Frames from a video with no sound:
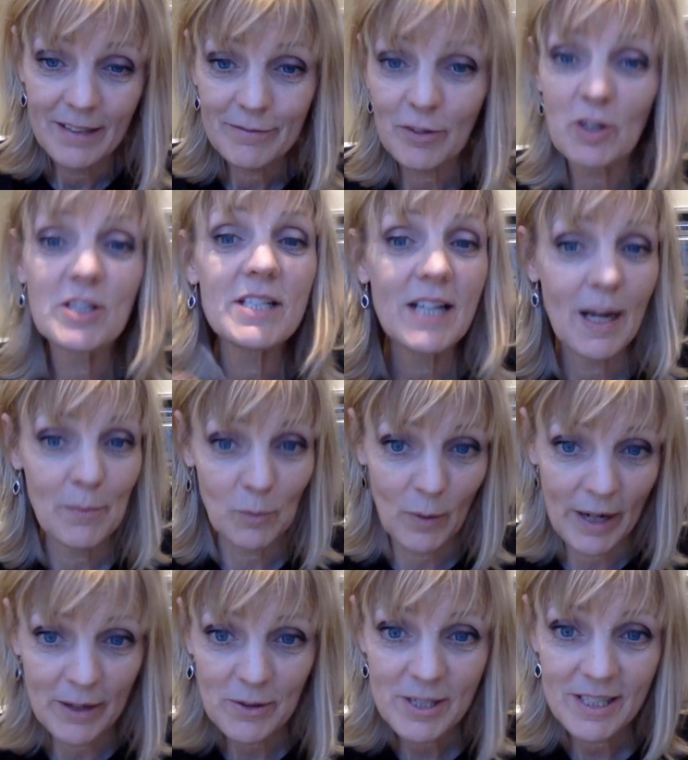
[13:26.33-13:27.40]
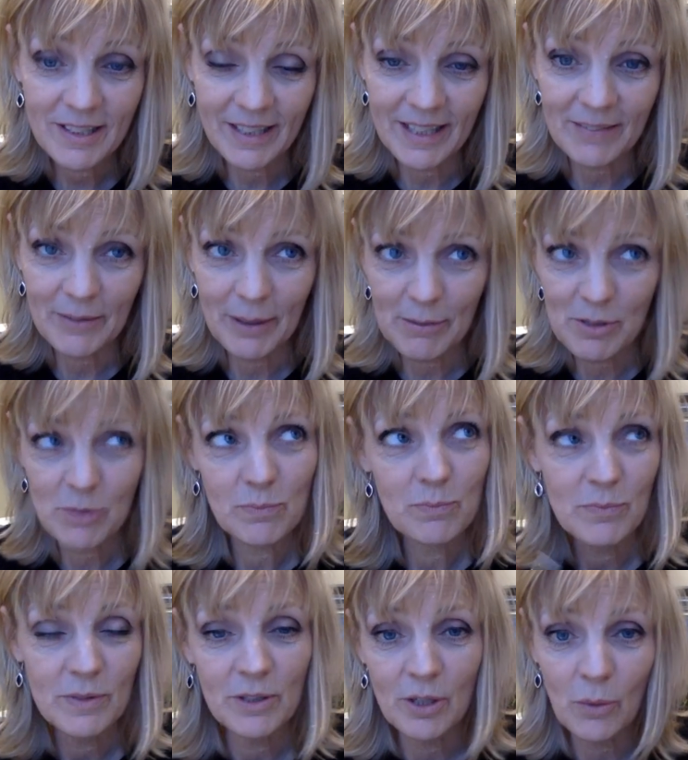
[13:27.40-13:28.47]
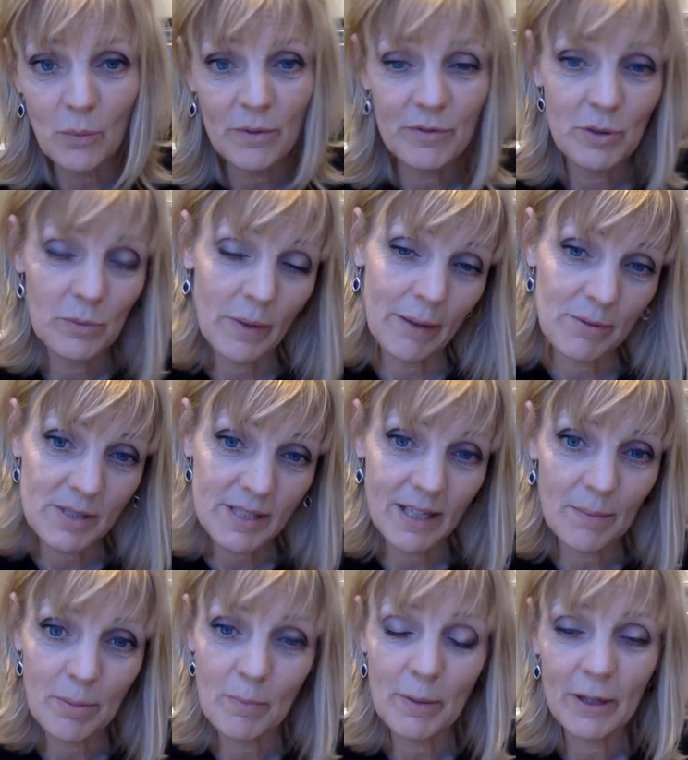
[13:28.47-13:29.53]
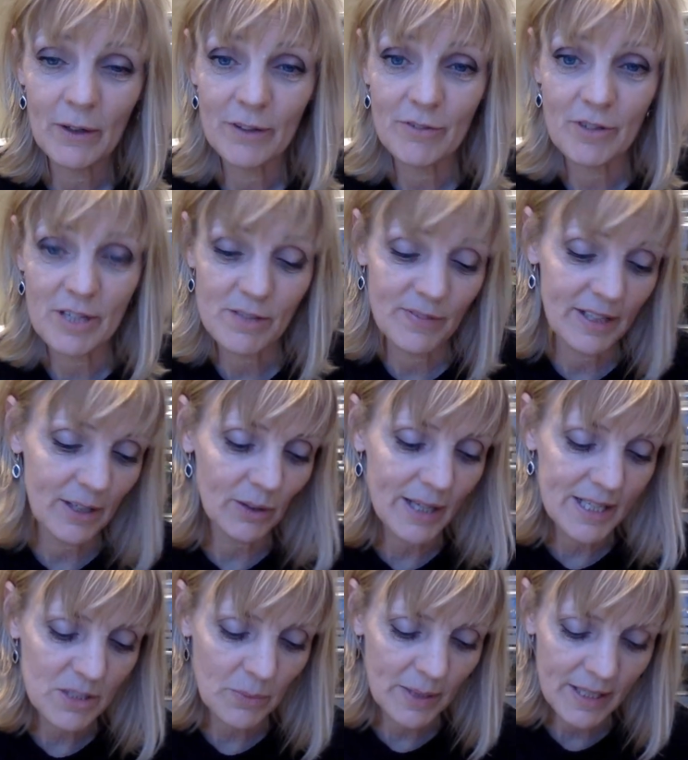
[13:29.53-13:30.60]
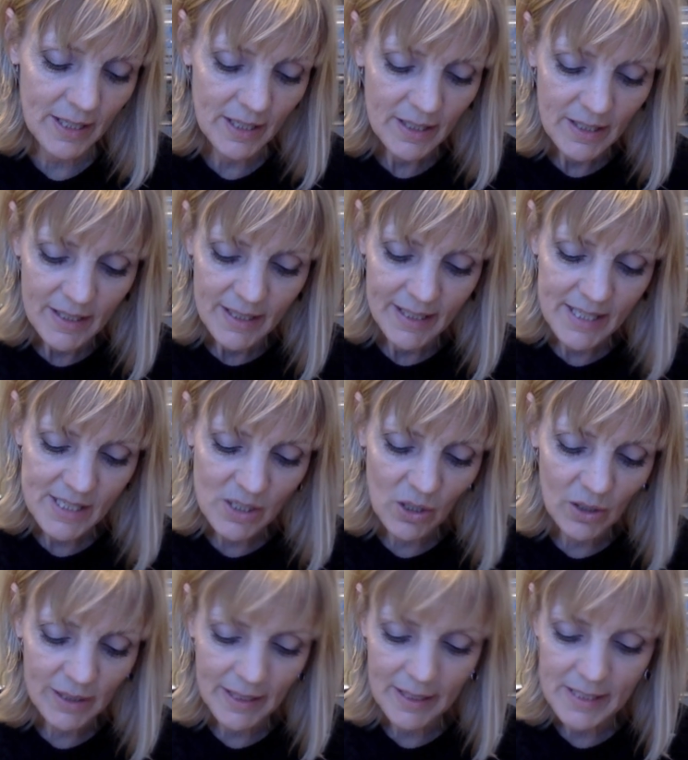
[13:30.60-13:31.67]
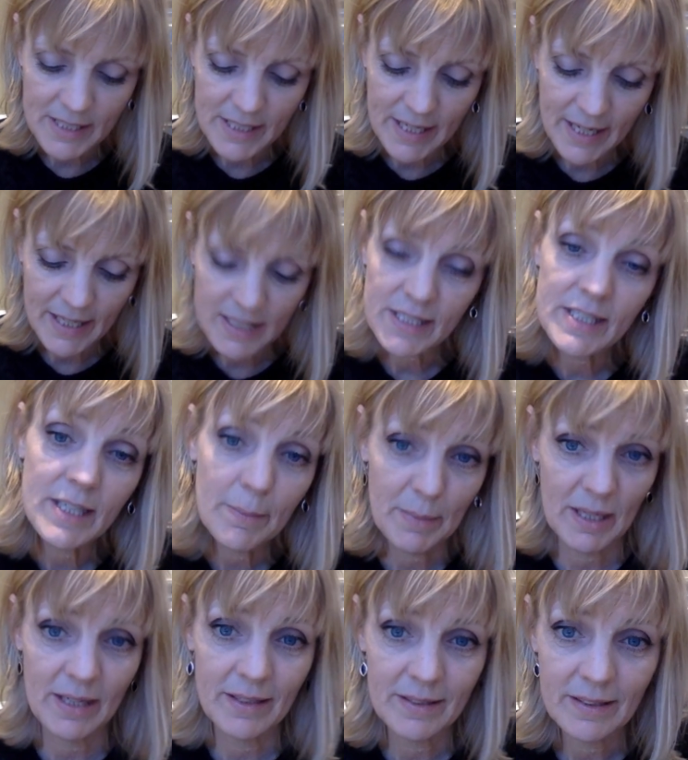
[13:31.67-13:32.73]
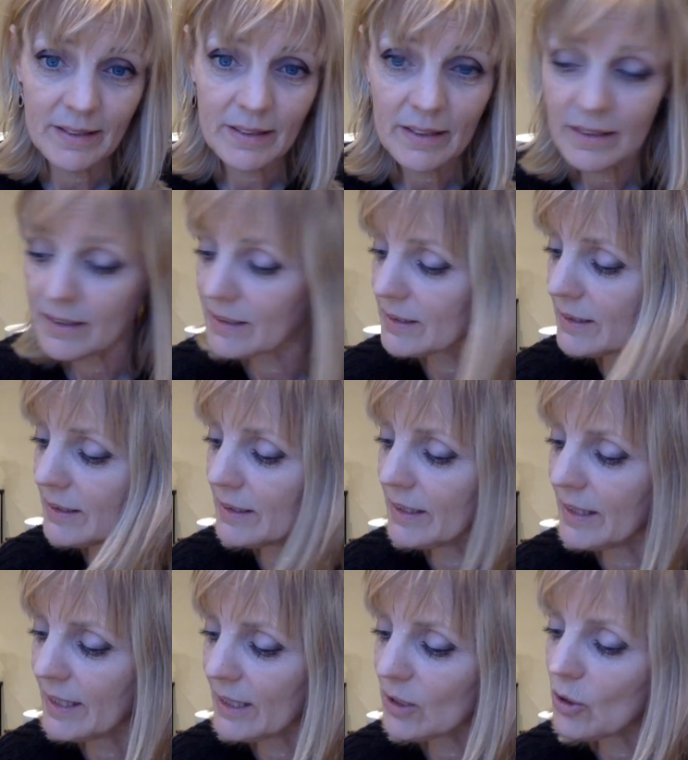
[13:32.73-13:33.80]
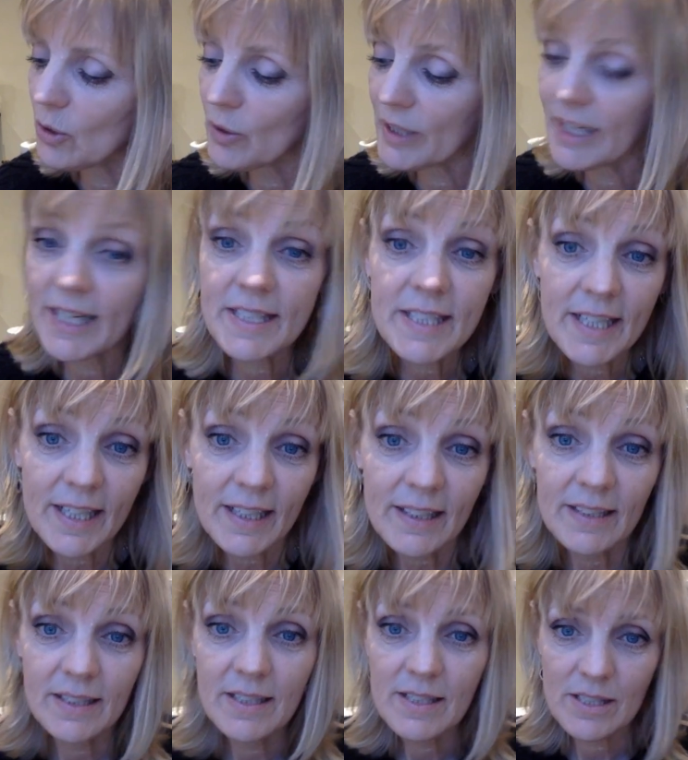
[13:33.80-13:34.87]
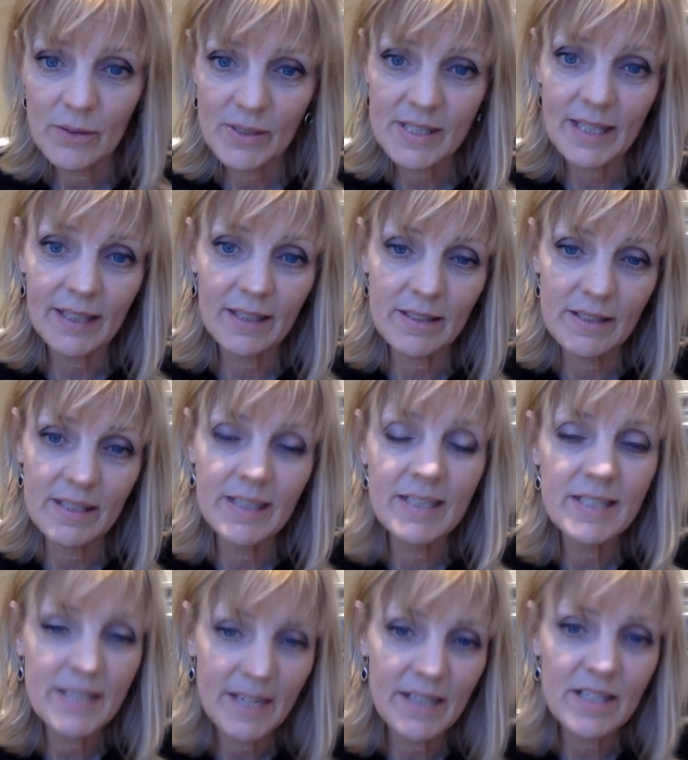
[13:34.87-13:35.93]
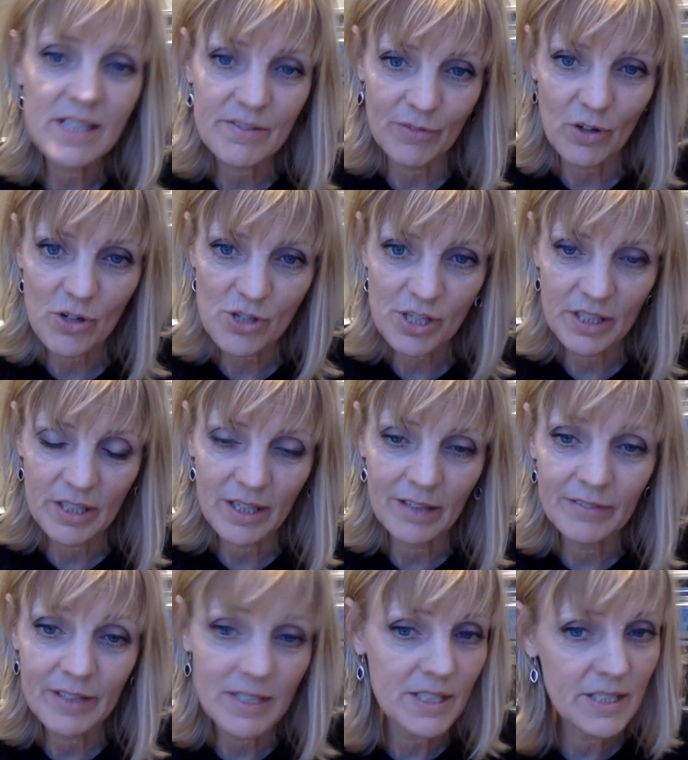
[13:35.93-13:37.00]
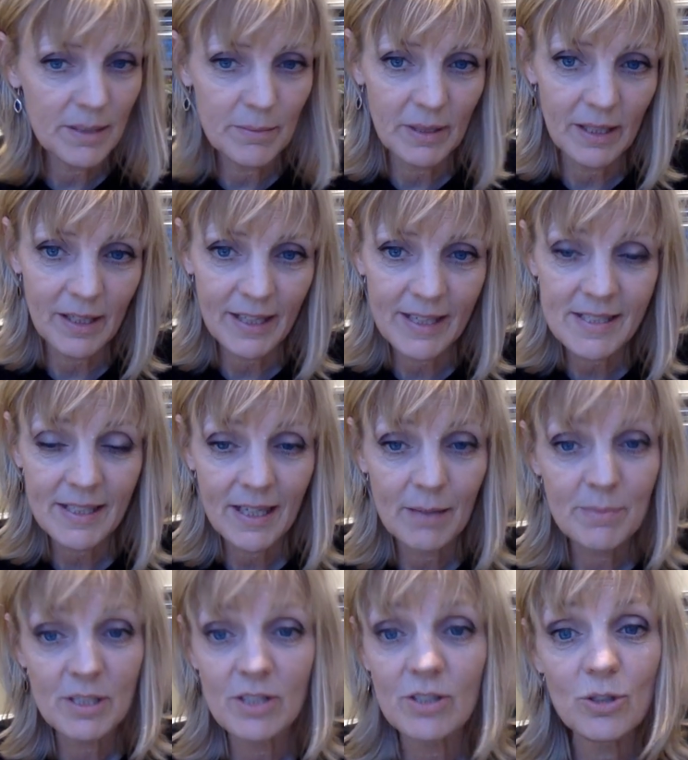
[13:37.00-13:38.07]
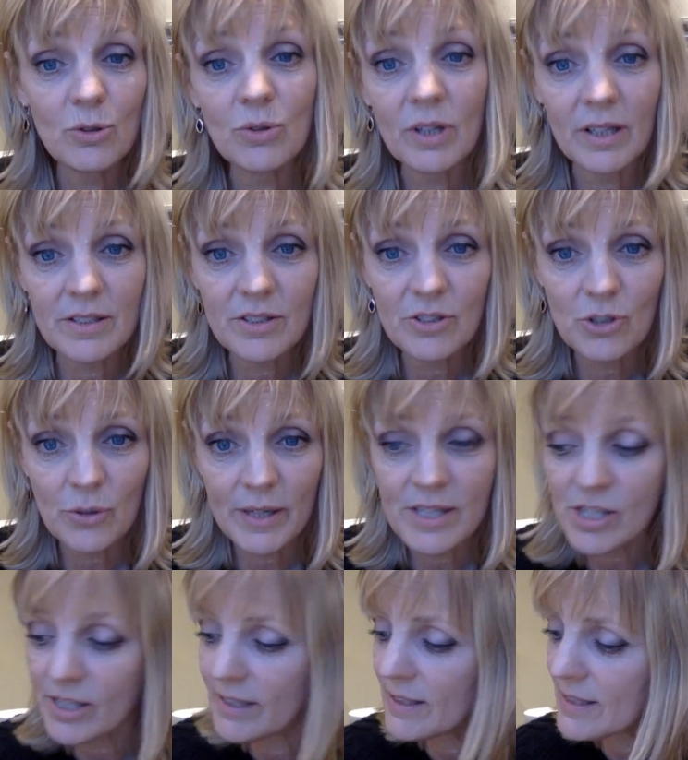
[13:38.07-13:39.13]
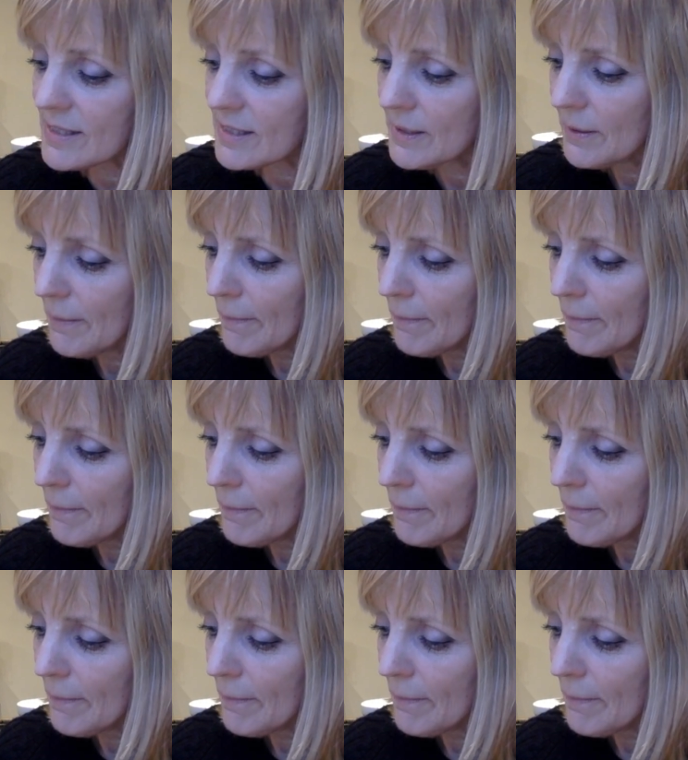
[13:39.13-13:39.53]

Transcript: first time round, like when I was you know, review. I was kind of preparing for this video last week, and it's called Endymion uh, Concreté. So it's like a, an intense version of Endymion. I guess it comes in two concentrations.